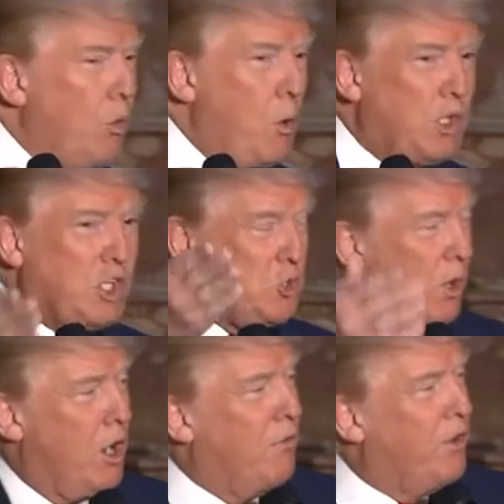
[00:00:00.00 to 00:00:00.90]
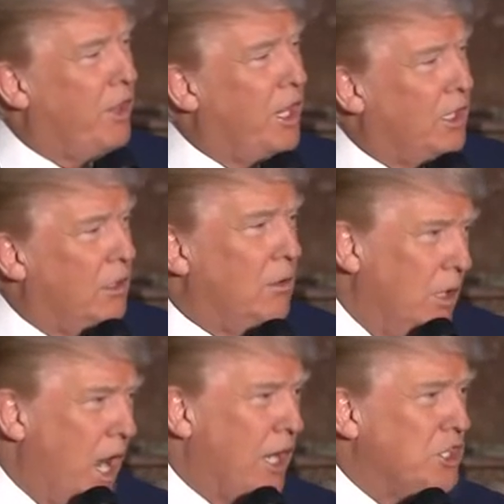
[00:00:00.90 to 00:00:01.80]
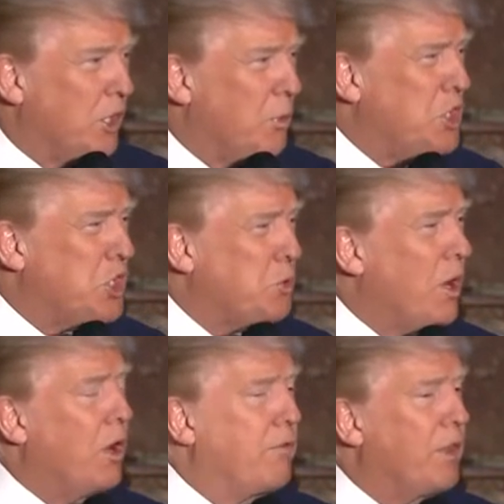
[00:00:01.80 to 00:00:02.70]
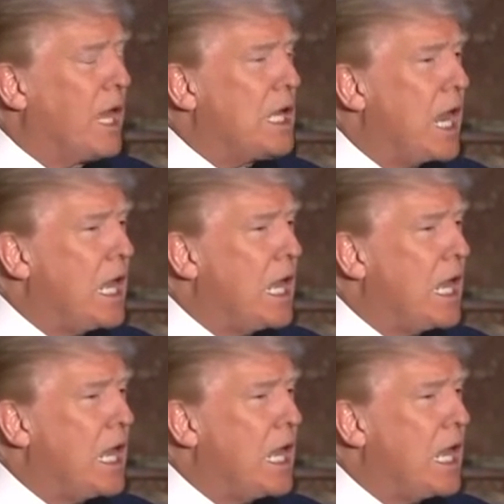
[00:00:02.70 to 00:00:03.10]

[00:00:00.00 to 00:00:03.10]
Well, we just went over that, honestly. We just went over that.